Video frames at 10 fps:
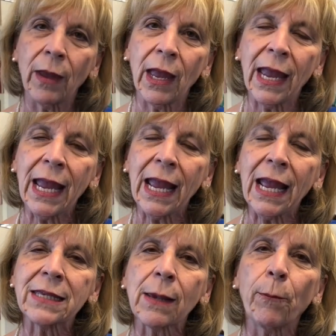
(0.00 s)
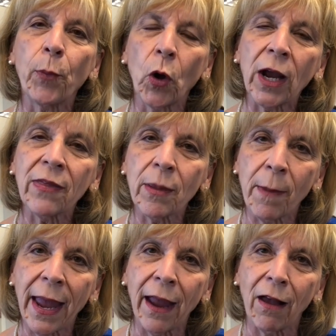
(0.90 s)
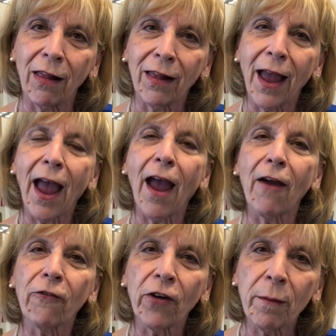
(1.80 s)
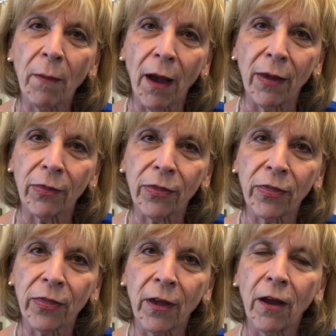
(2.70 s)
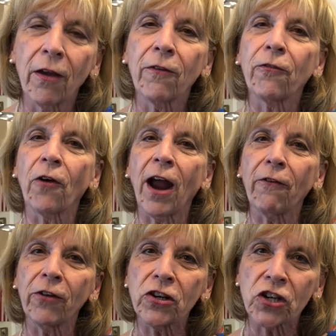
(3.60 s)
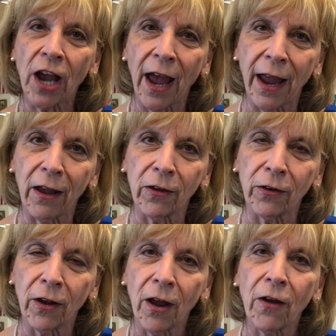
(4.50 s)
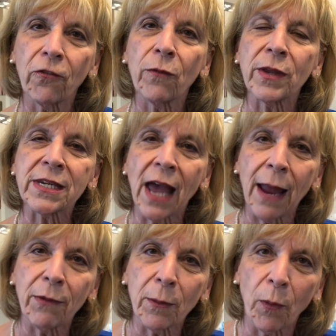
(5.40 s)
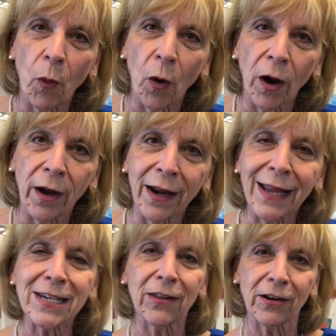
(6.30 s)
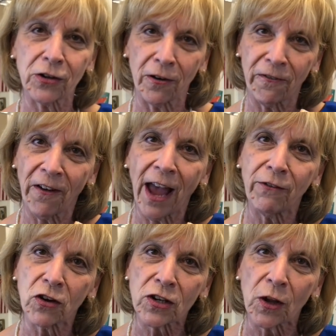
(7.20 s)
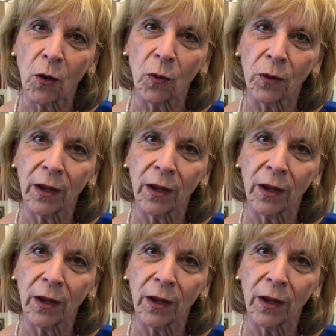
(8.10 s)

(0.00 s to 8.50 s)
It's a book in the mail every month for every child. From the time they're born until they turn 5 years old.